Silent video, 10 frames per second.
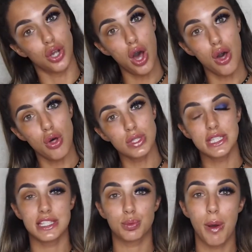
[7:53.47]
girls,
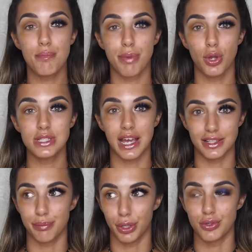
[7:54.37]
this one boat had
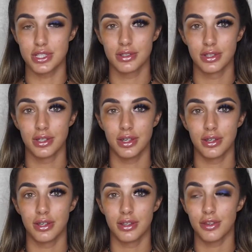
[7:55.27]
a boat.
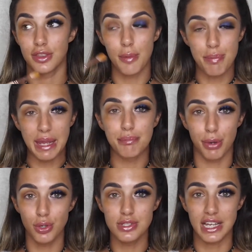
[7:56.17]
The big
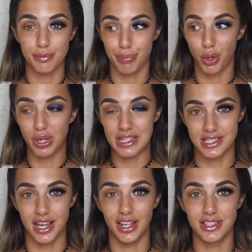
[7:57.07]
boat had a boat
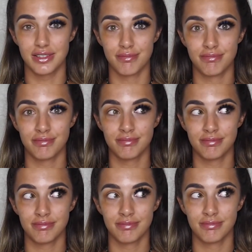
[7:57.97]
inside.
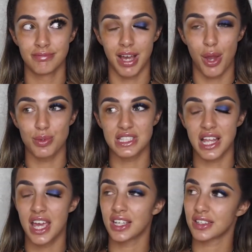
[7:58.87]
I was
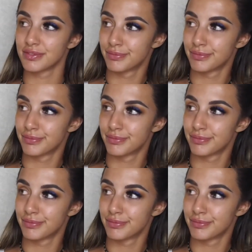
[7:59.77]
like,